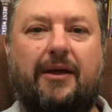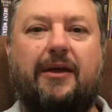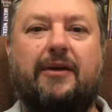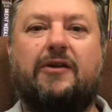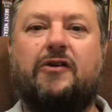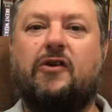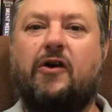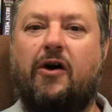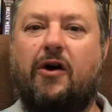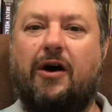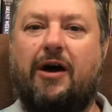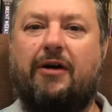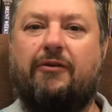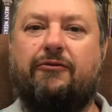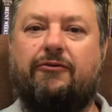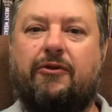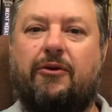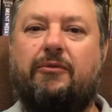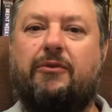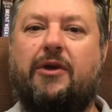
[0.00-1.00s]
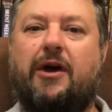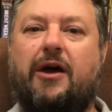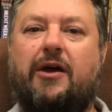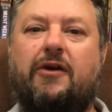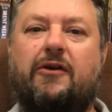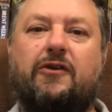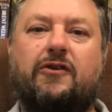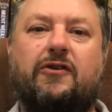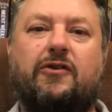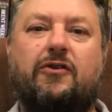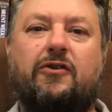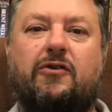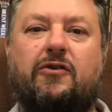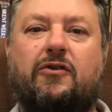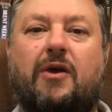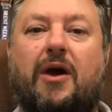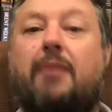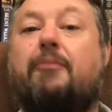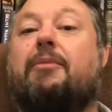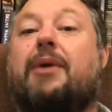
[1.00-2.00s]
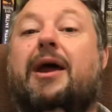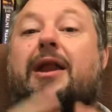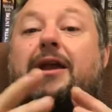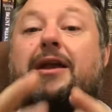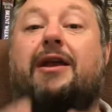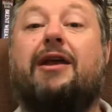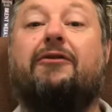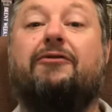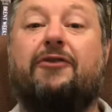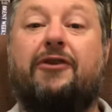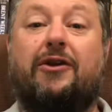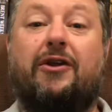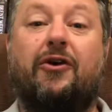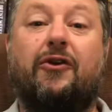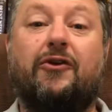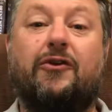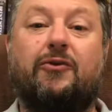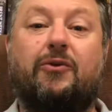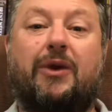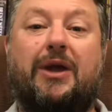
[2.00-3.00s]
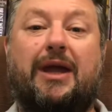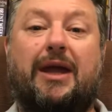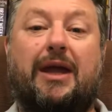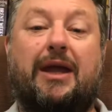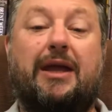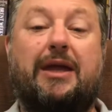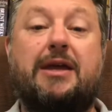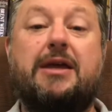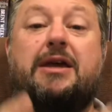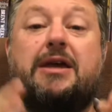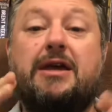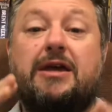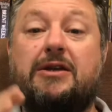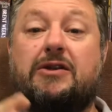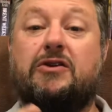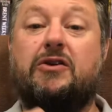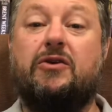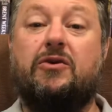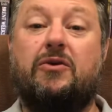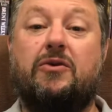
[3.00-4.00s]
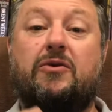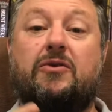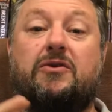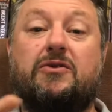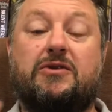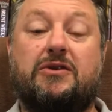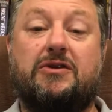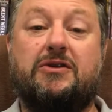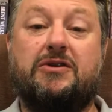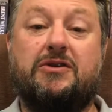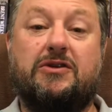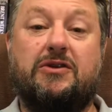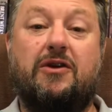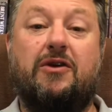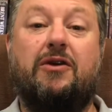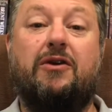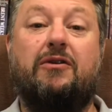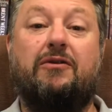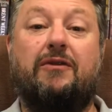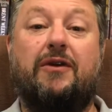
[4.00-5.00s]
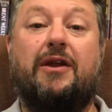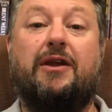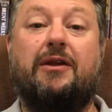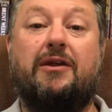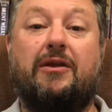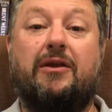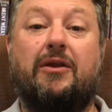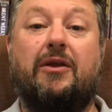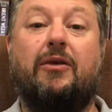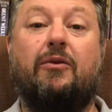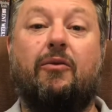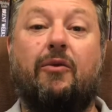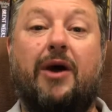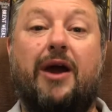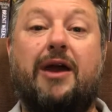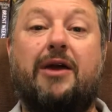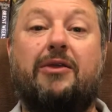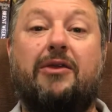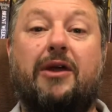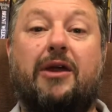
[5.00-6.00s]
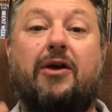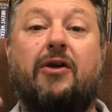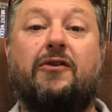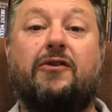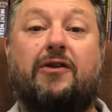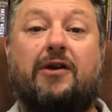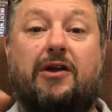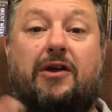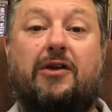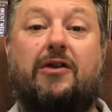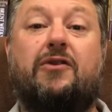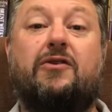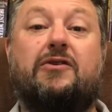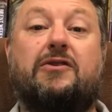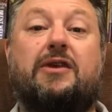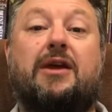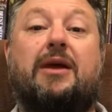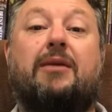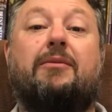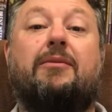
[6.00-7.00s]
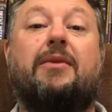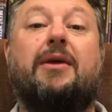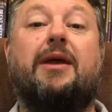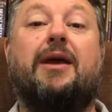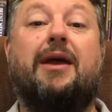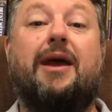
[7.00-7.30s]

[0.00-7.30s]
time from those who are better gifted elsewhere to serve in the way that God's going to use them,